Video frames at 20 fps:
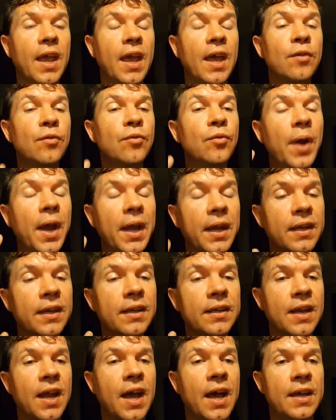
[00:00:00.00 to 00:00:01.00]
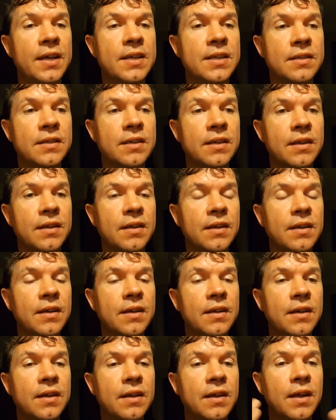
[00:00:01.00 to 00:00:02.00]
and recognized.
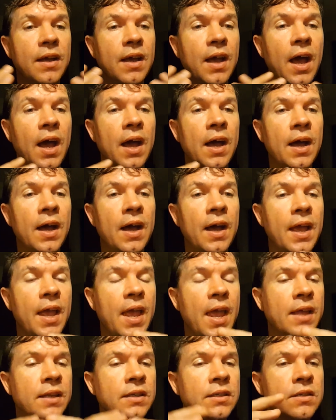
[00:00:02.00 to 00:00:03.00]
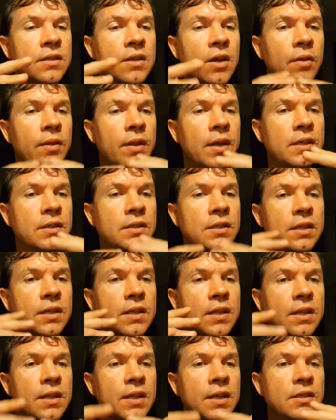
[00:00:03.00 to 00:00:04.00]
And so there's
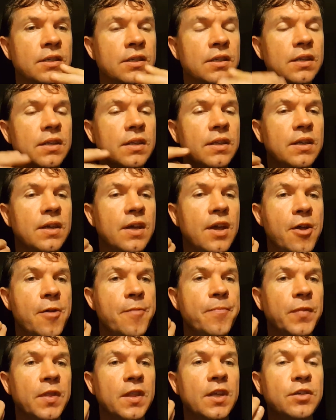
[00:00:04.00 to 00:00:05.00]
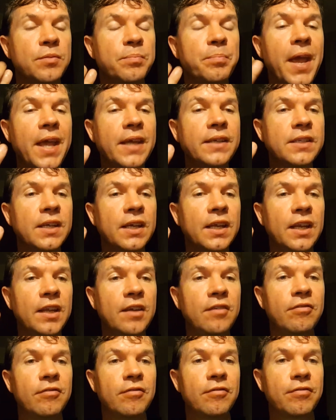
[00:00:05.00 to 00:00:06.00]

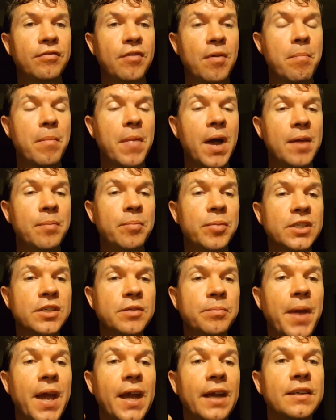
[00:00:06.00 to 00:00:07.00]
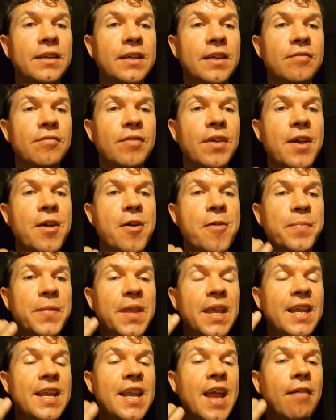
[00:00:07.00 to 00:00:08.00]
basically, from my perspective,
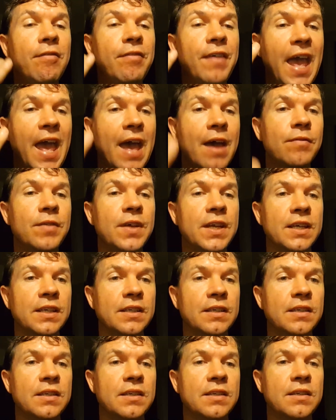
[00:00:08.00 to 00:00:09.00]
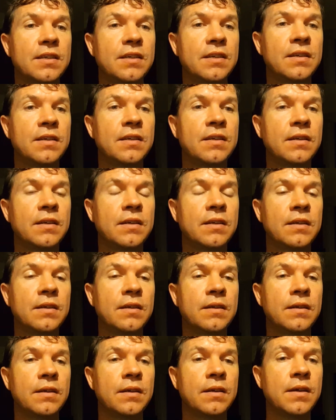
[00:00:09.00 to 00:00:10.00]
enough evidence
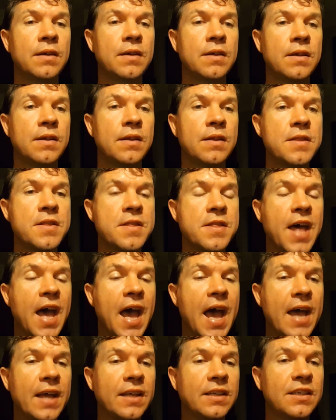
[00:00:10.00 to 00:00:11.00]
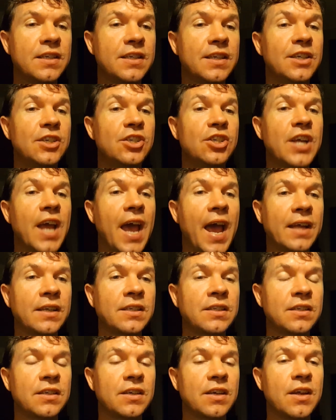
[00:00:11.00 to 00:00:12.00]
that
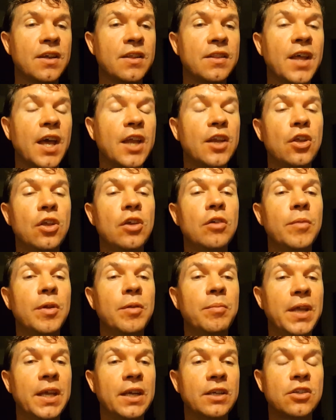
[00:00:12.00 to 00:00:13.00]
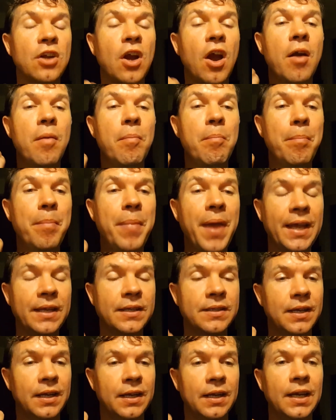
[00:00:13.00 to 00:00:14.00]
suggests that human beings are
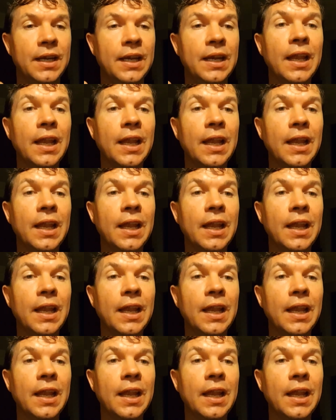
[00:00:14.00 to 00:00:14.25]
basically